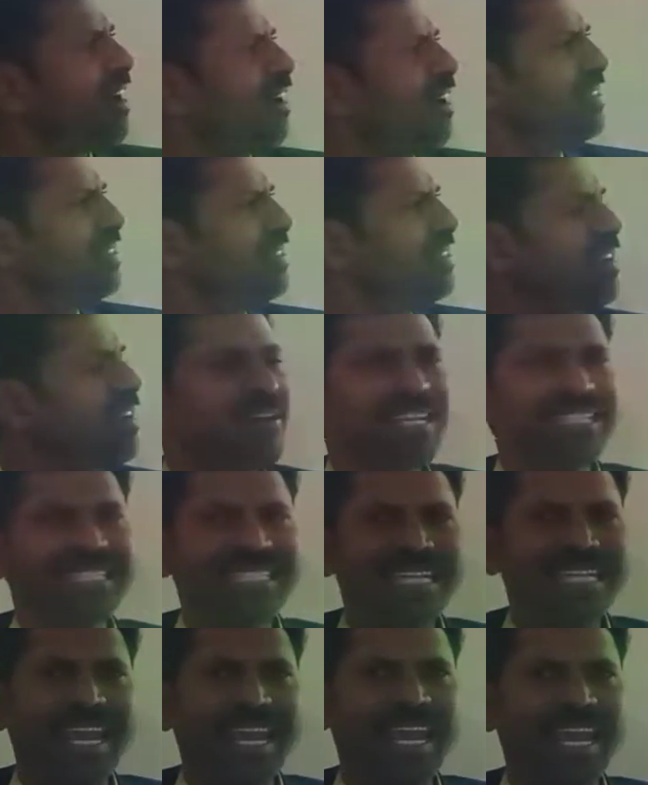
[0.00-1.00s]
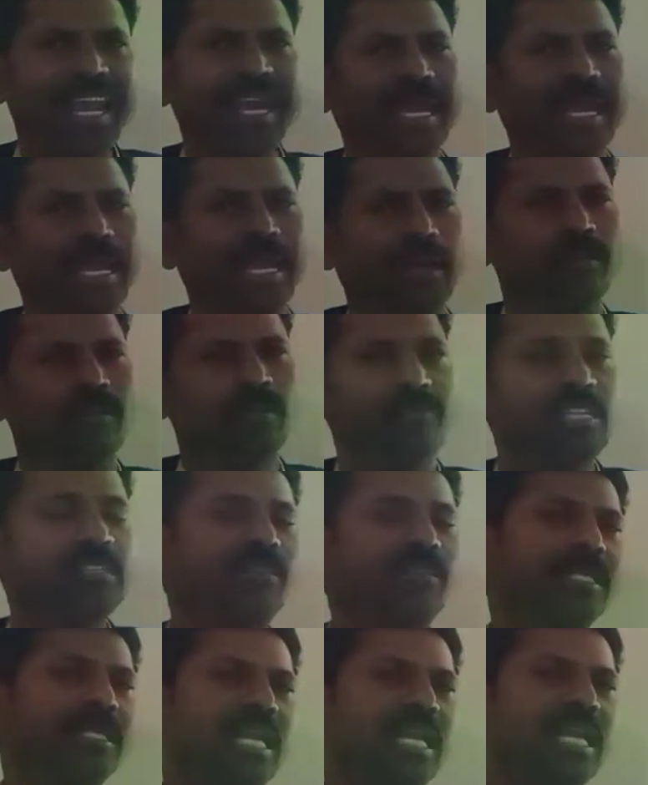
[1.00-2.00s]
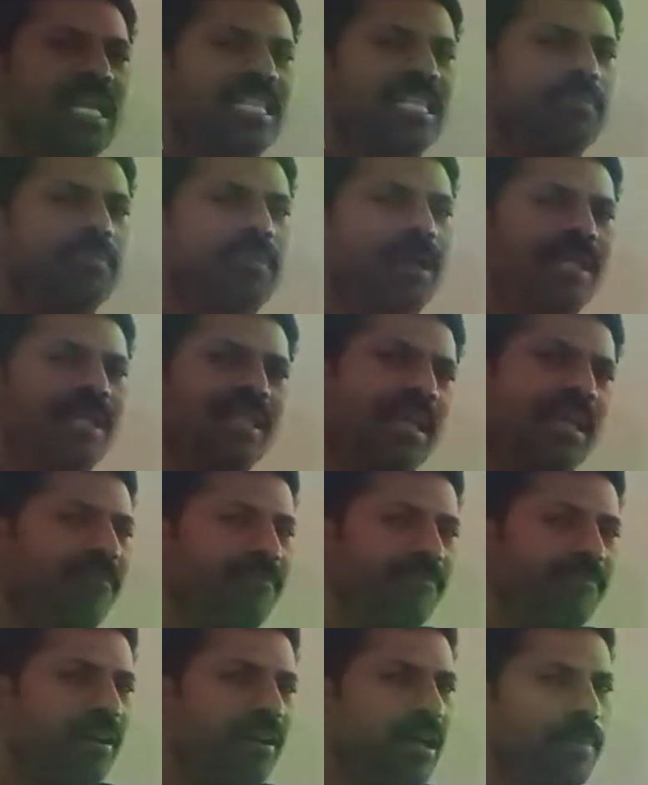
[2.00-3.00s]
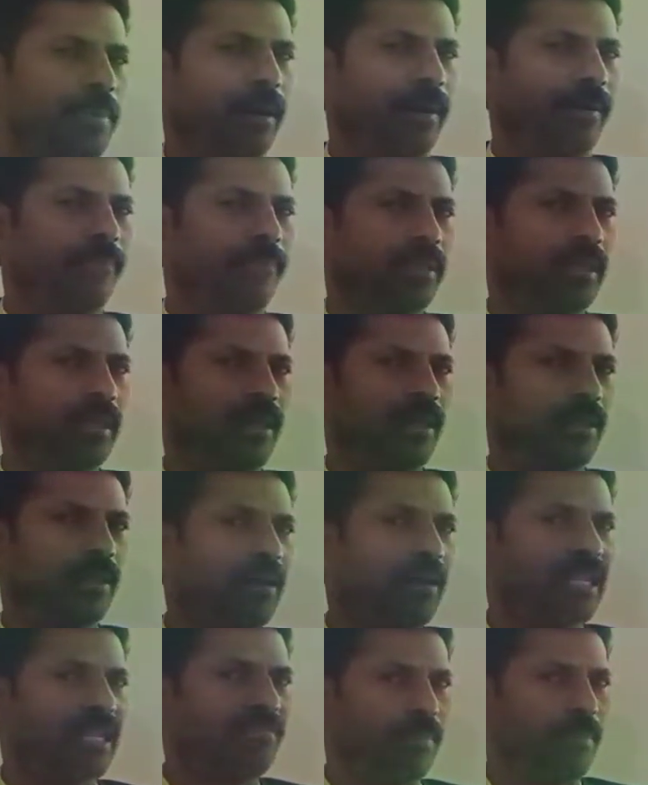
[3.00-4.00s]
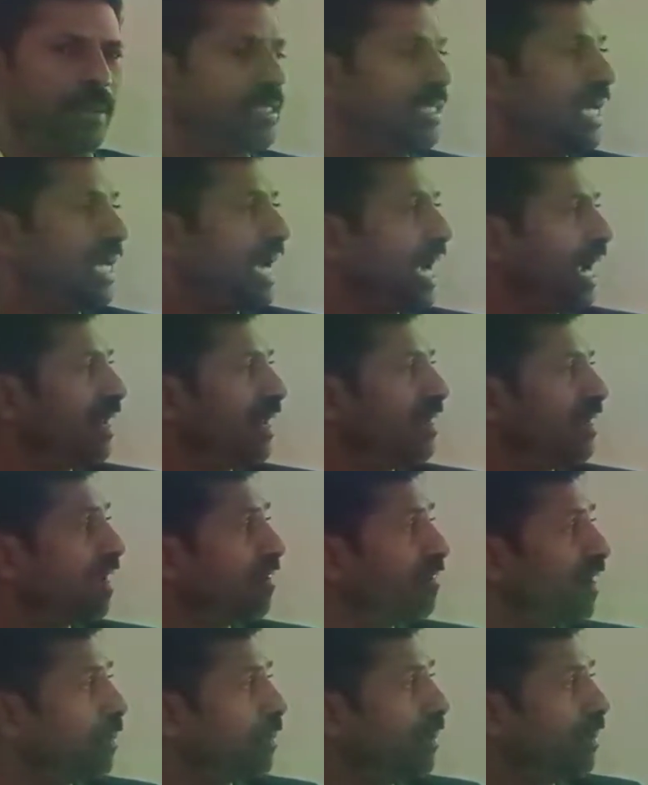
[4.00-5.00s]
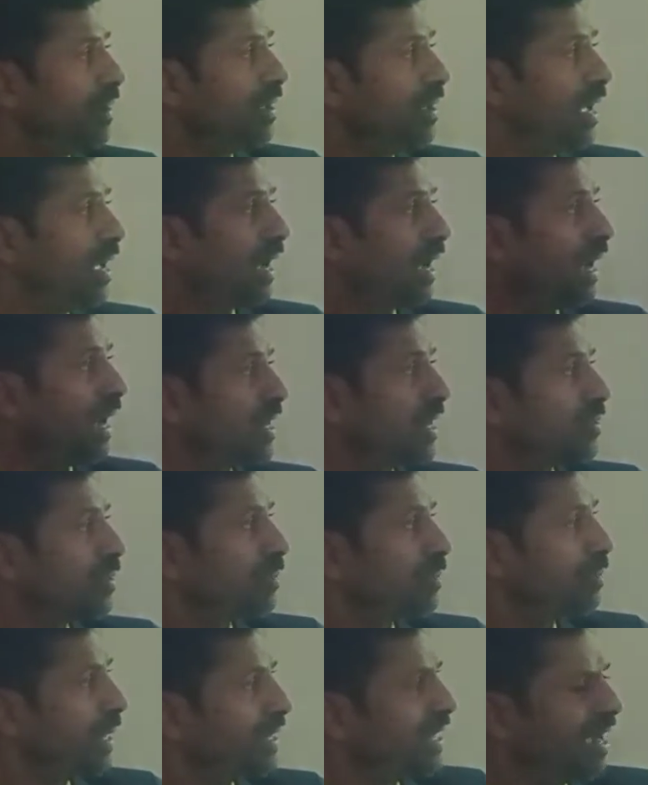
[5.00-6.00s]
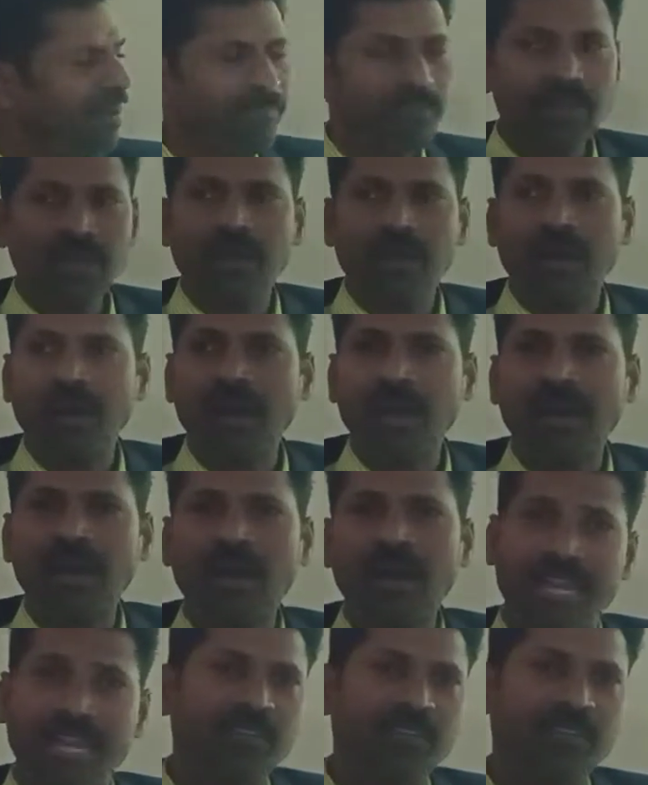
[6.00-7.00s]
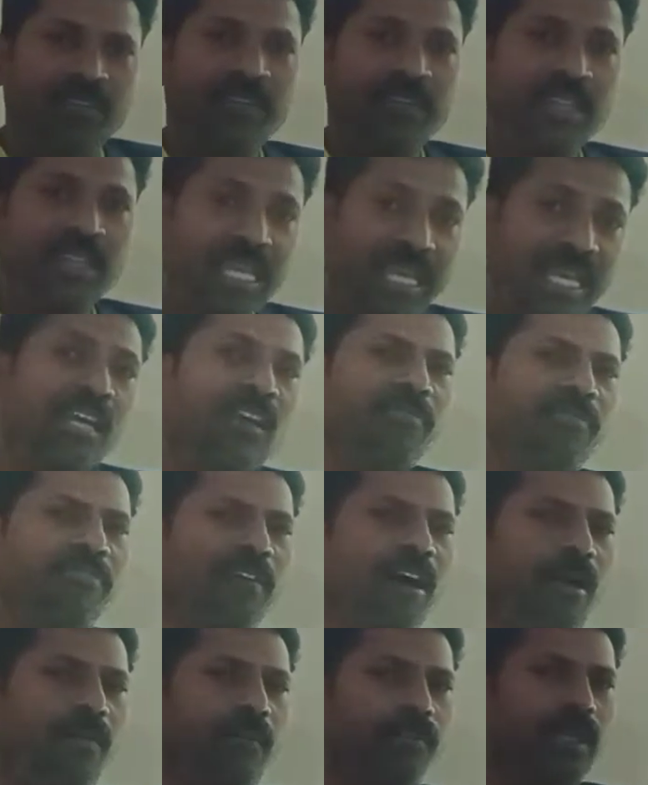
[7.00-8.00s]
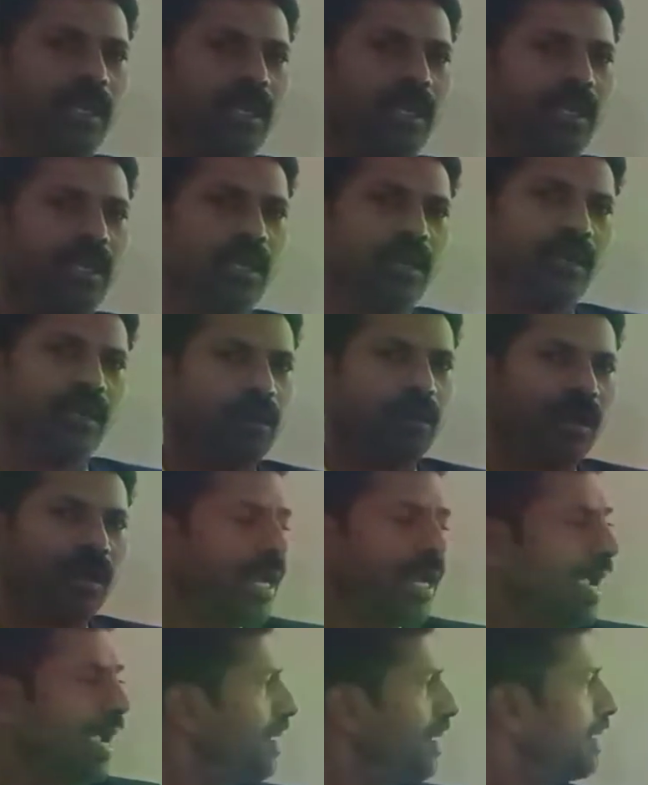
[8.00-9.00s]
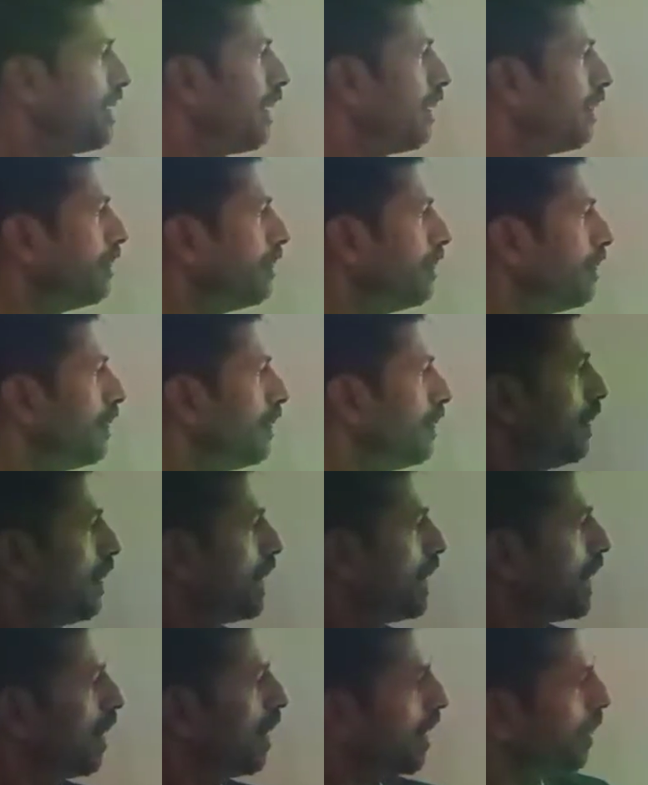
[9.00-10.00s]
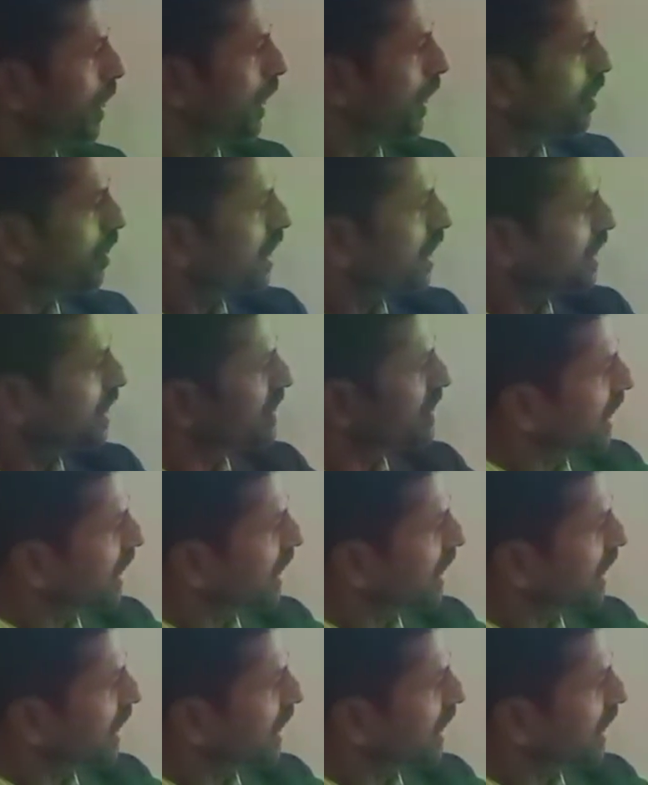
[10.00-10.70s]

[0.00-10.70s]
plus ing. First form is nothing but the verb. What the verb is? The verb should be in the ing with the ing form. Okay, here. Now coming to the second